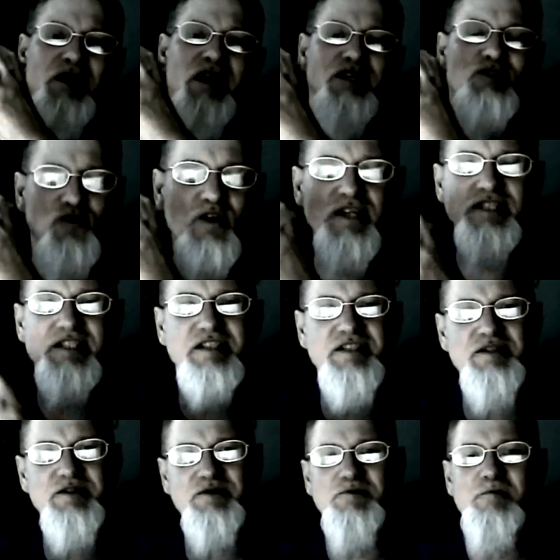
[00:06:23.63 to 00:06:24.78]
but I trust
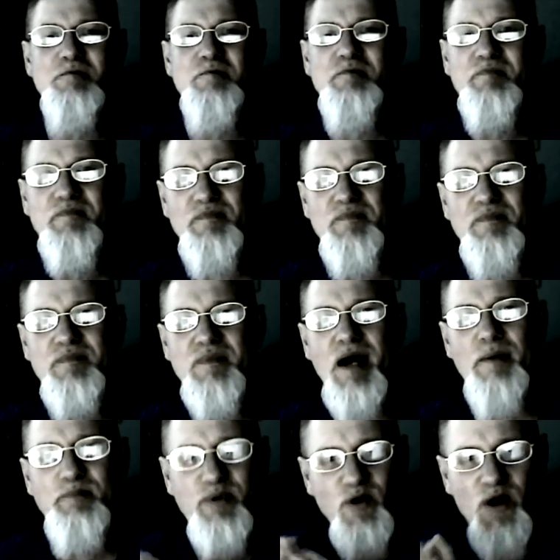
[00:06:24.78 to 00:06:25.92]
you.
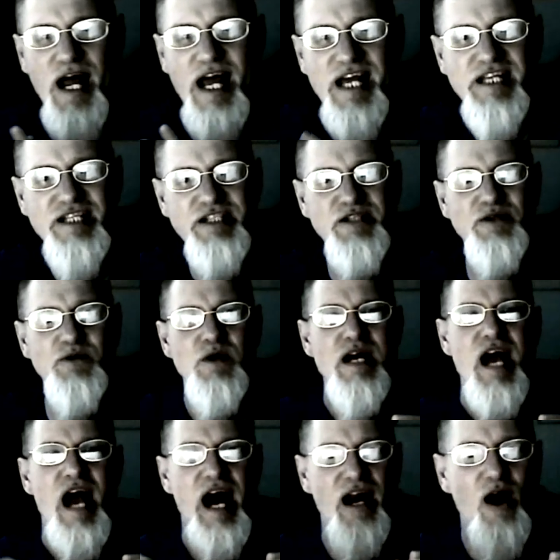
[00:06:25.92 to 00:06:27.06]
I praise you
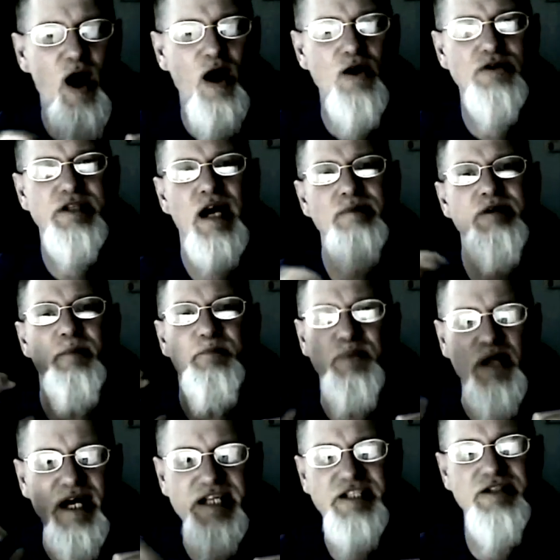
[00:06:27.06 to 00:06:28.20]
at all times. I
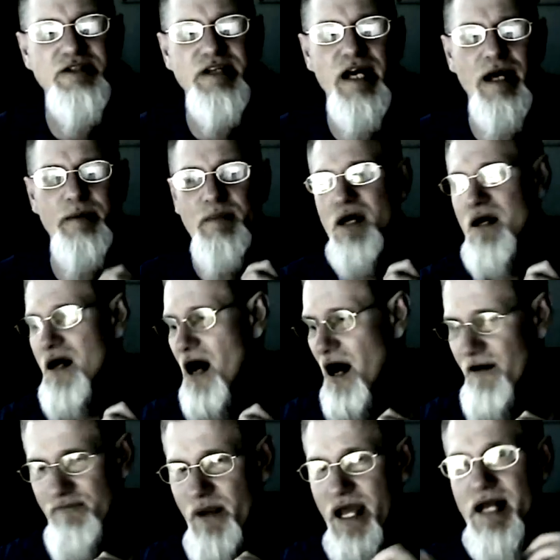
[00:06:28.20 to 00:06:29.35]
bless your name.
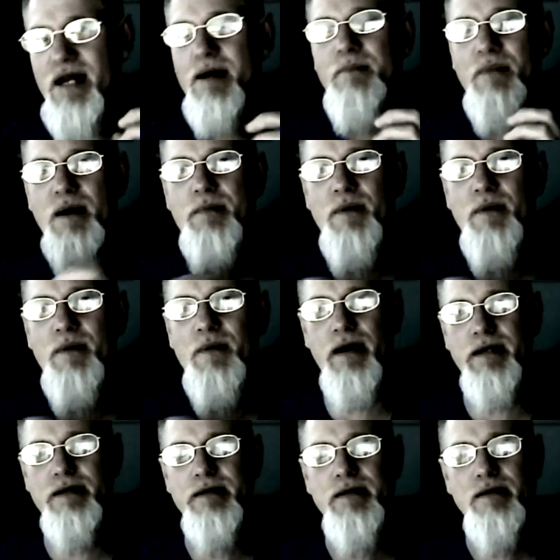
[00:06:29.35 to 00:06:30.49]
I've made up my
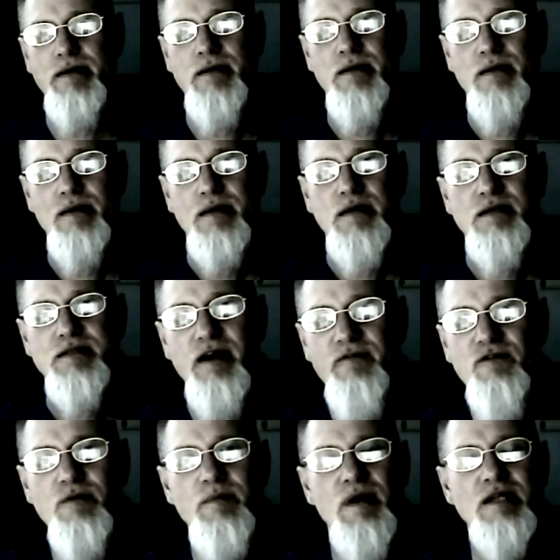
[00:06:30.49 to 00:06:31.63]
mind.
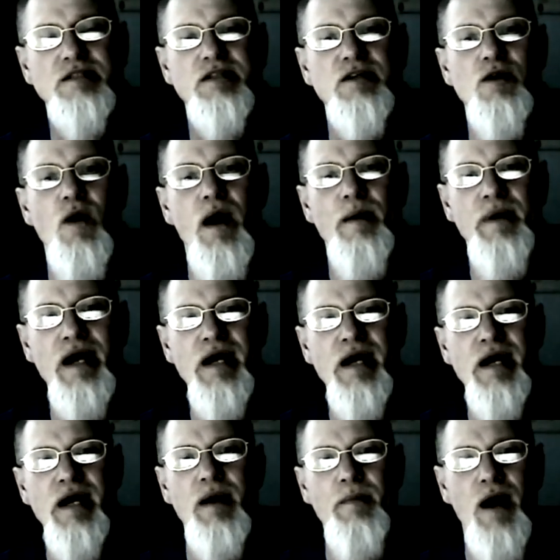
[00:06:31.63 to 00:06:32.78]
Several months ago, I made
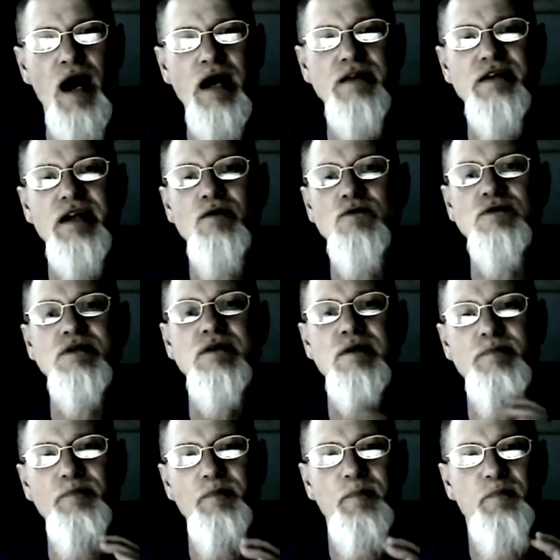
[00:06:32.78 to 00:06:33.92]
up my mind that I was going
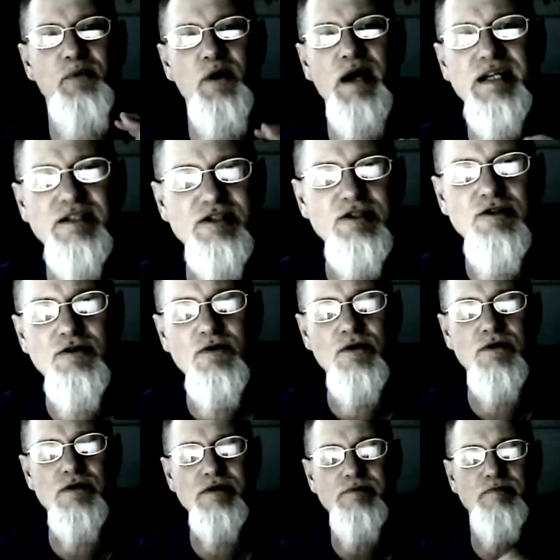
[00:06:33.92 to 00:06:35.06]
to praise the
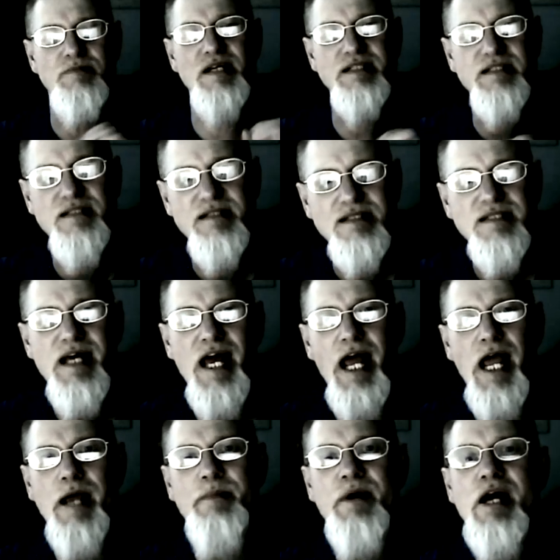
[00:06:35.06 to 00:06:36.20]
Lord and bless his
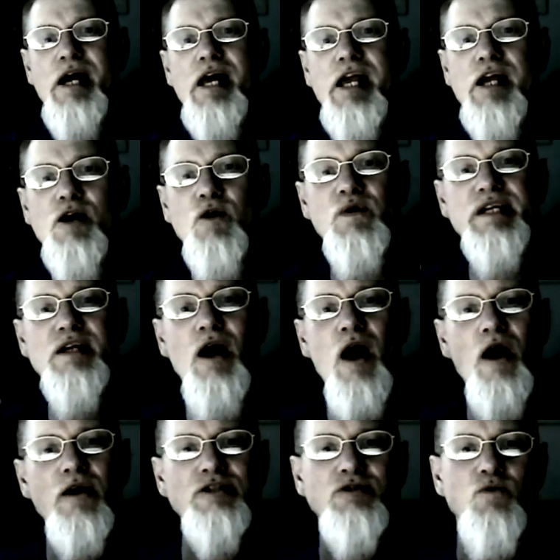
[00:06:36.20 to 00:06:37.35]
name,
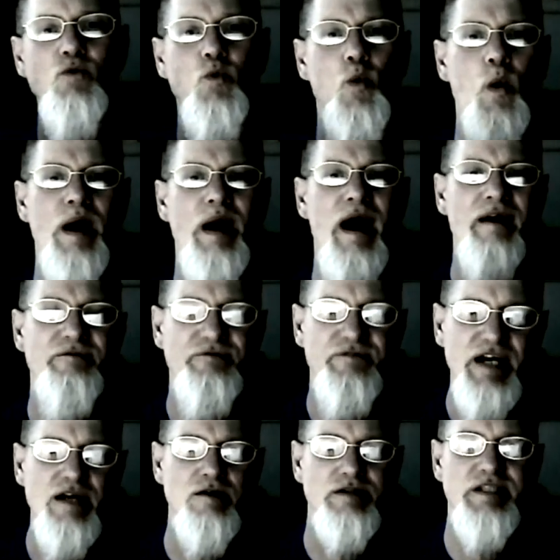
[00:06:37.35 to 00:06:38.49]
regardless of what I
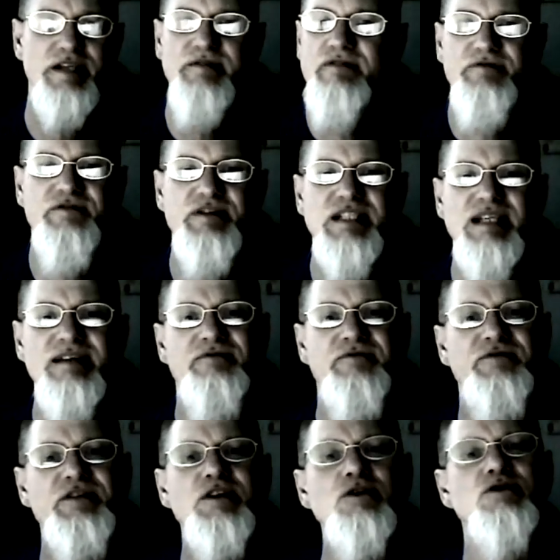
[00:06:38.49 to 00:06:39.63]
felt, even if it didn't
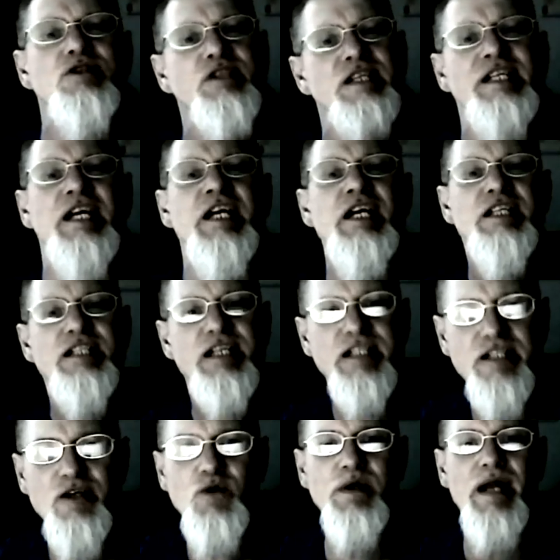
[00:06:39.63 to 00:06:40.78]
feel good to
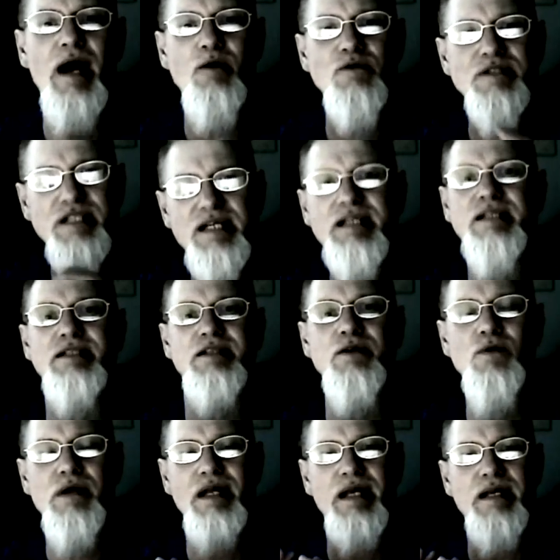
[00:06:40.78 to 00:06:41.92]
do it, I was going to
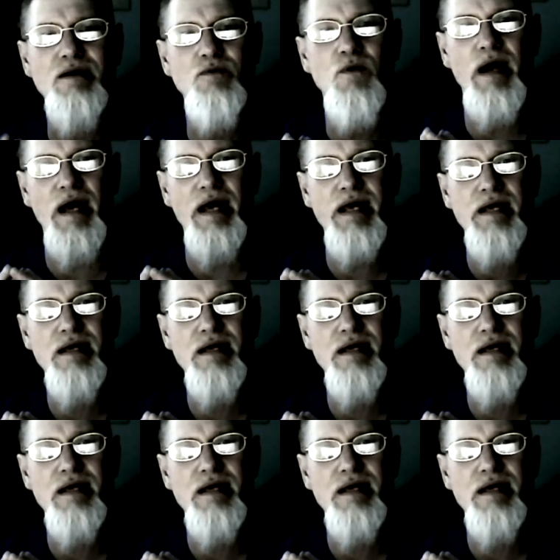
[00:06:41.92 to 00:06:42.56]
do it anyway.